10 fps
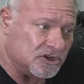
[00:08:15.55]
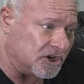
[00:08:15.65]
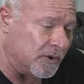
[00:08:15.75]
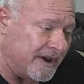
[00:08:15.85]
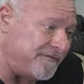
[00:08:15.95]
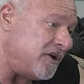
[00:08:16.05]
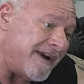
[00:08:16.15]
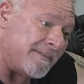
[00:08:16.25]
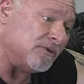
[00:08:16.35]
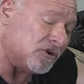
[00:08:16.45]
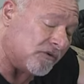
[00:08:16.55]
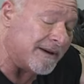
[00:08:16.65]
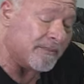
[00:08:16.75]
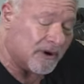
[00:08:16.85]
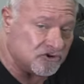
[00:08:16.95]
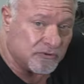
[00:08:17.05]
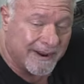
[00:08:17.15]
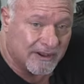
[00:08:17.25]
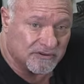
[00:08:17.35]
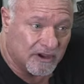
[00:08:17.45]
So if you're able to grab a
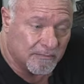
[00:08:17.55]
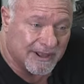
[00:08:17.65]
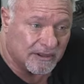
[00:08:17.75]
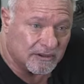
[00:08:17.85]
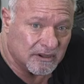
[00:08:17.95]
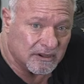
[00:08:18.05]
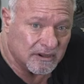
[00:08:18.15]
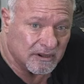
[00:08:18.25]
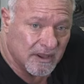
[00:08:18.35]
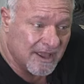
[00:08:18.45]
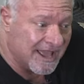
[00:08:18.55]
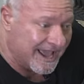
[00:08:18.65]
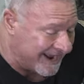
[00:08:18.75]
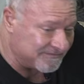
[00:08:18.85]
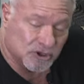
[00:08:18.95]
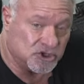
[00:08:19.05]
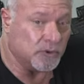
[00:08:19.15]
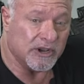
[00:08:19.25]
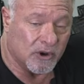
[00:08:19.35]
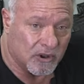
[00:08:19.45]
100-pound dumbbell after
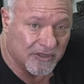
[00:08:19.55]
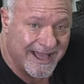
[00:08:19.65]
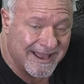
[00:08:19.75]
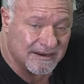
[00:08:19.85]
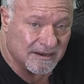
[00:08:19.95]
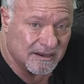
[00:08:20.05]
doing all that,